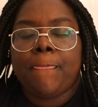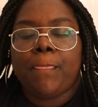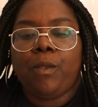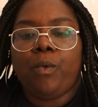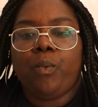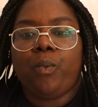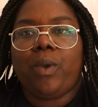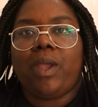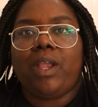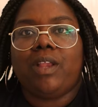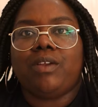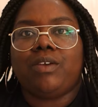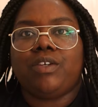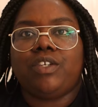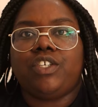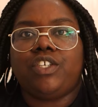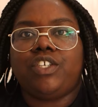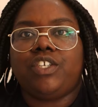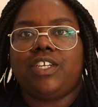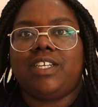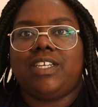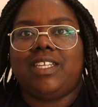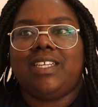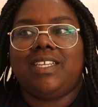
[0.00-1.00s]
weight loss
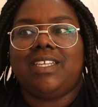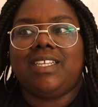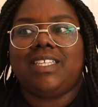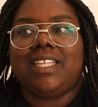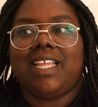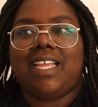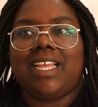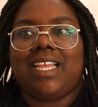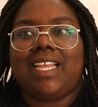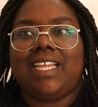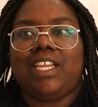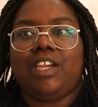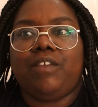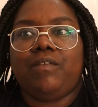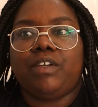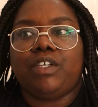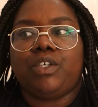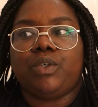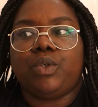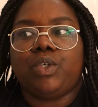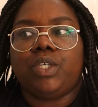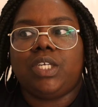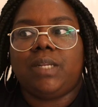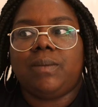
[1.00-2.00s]
journey is like
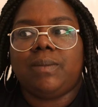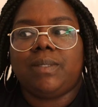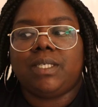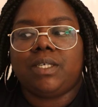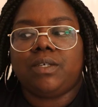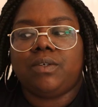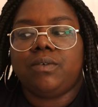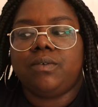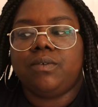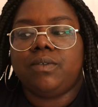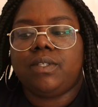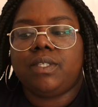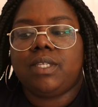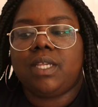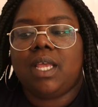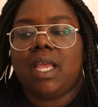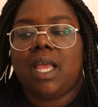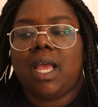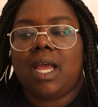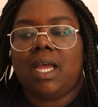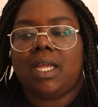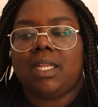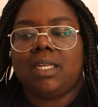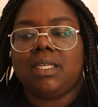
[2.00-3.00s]
individual to themselves,
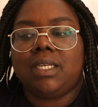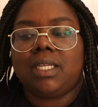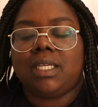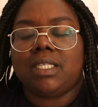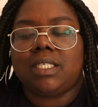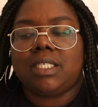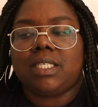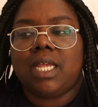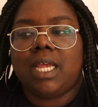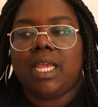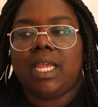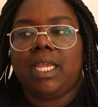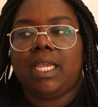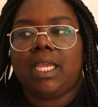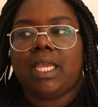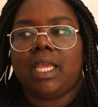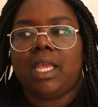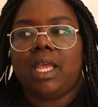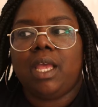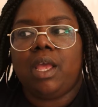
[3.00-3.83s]
and it's like